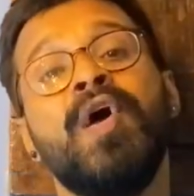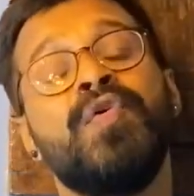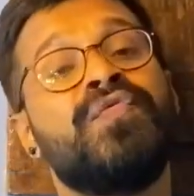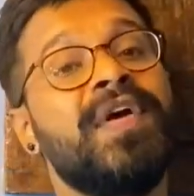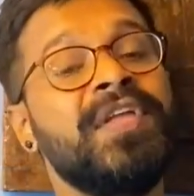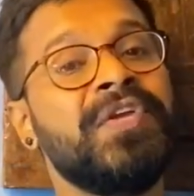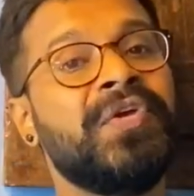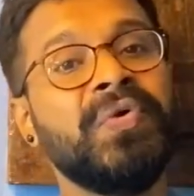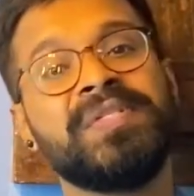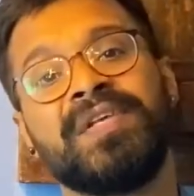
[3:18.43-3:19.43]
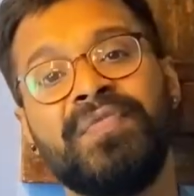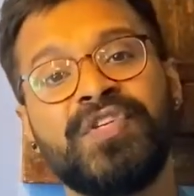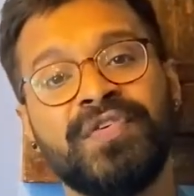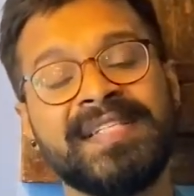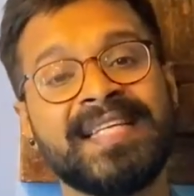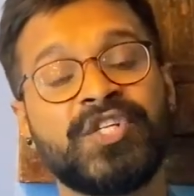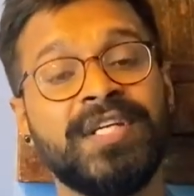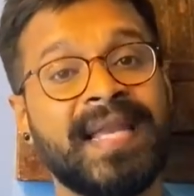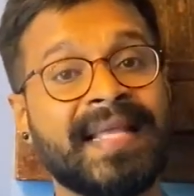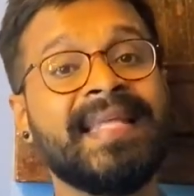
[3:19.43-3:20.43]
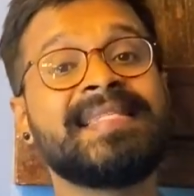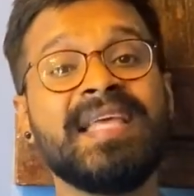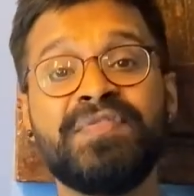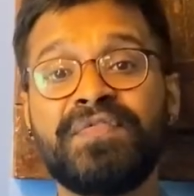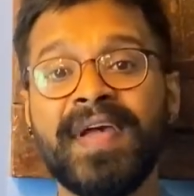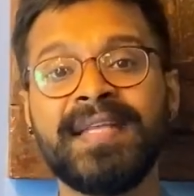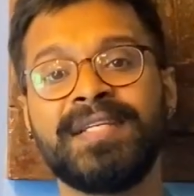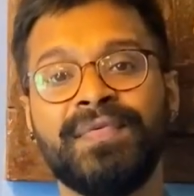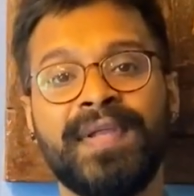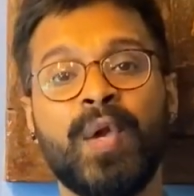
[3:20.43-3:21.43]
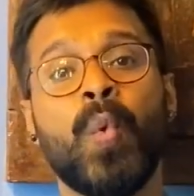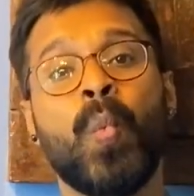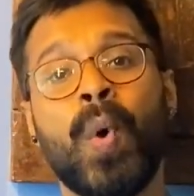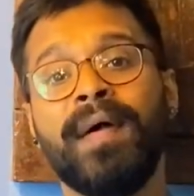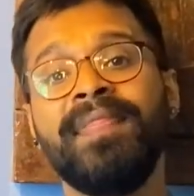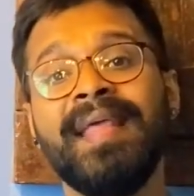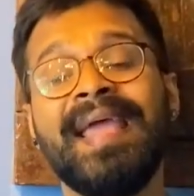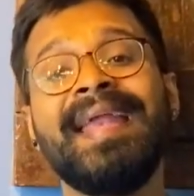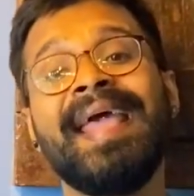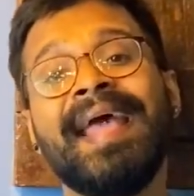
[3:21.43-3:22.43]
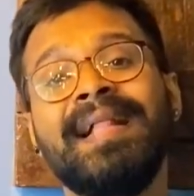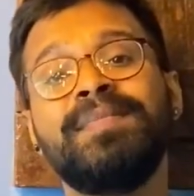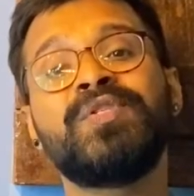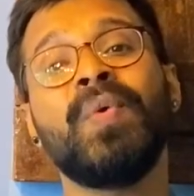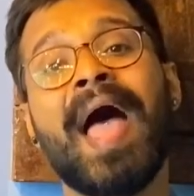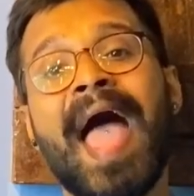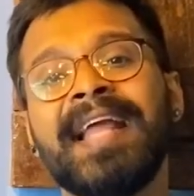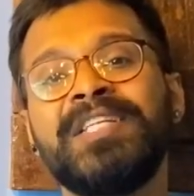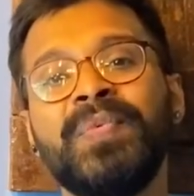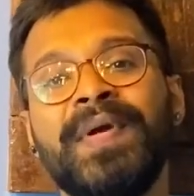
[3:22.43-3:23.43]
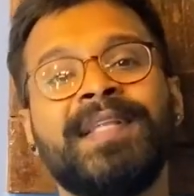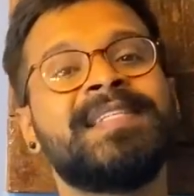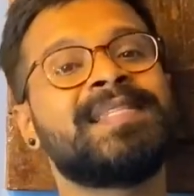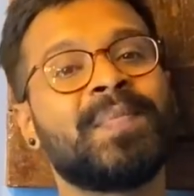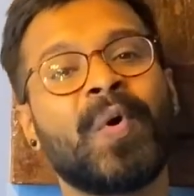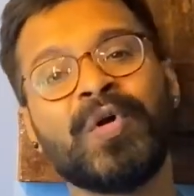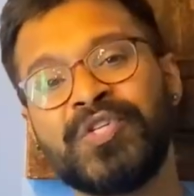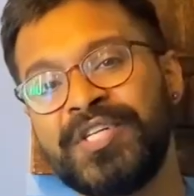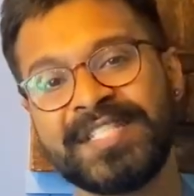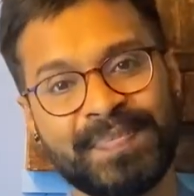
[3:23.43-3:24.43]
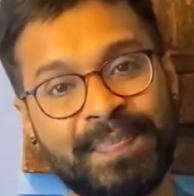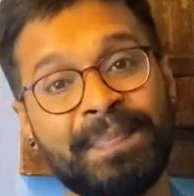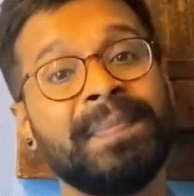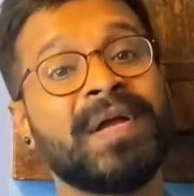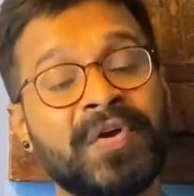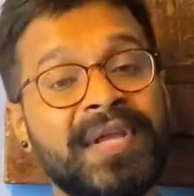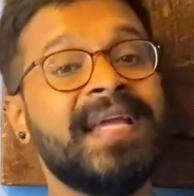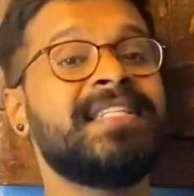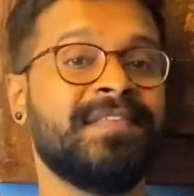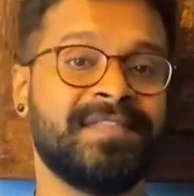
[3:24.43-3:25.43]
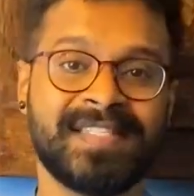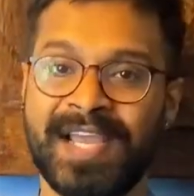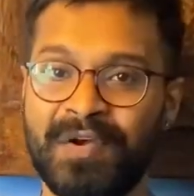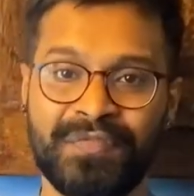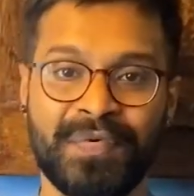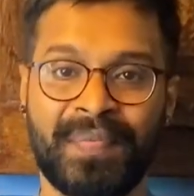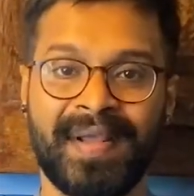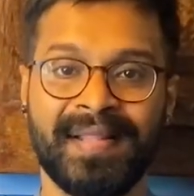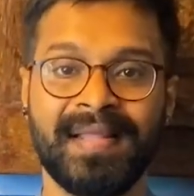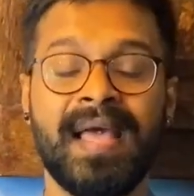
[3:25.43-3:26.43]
When you use visualization techniques effectively, one, it helps to activate the subconscious creative side of your brain.